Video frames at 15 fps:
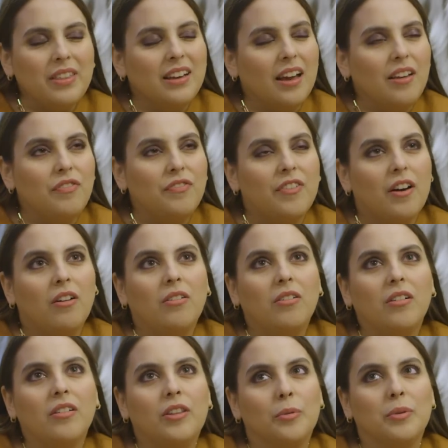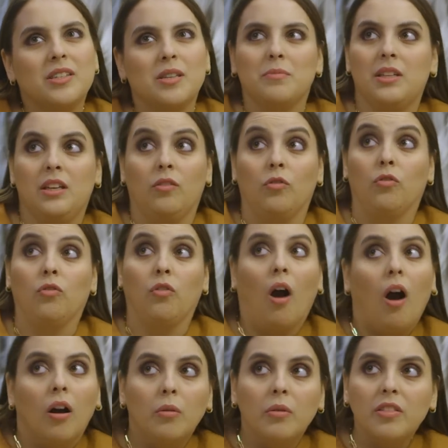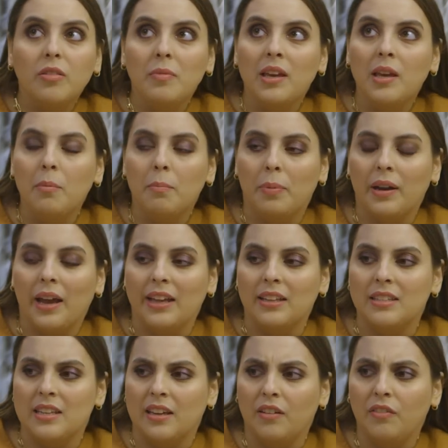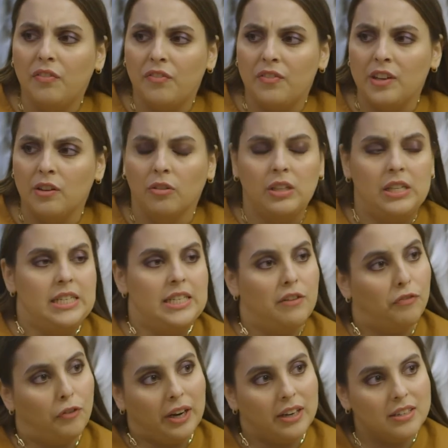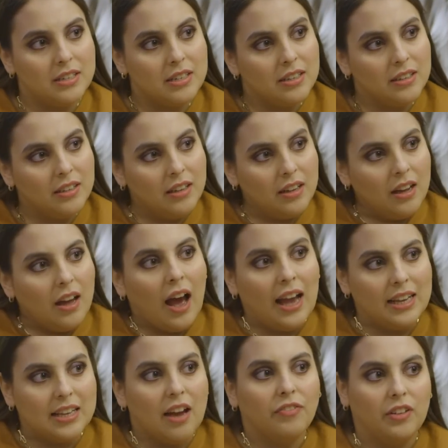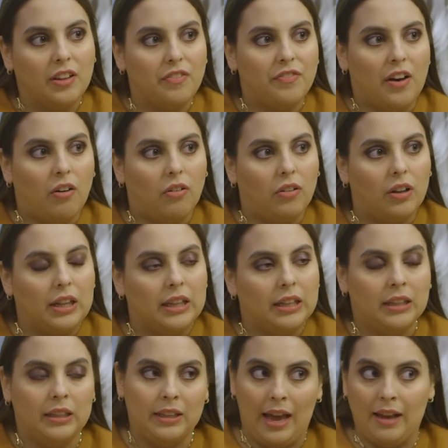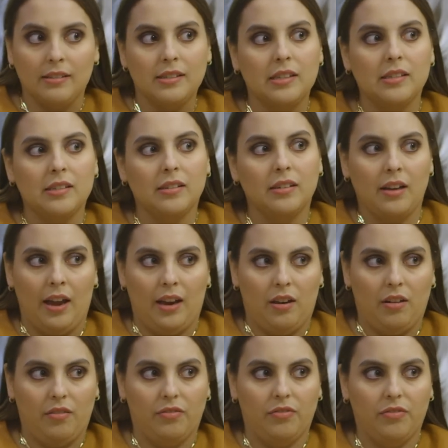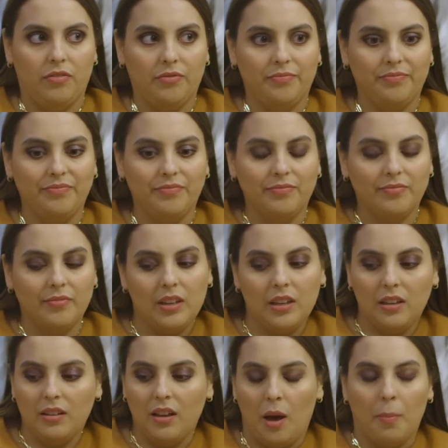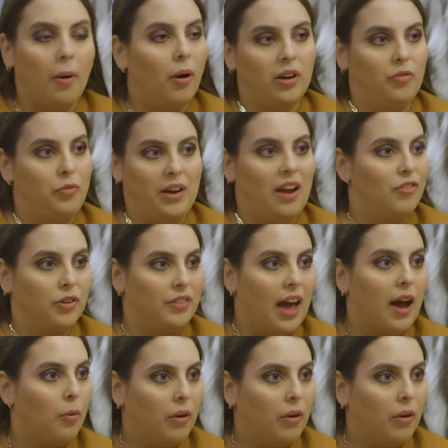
think I felt there was something wrong with me, but I did feel different. I definitely felt less kind of a part of whatever that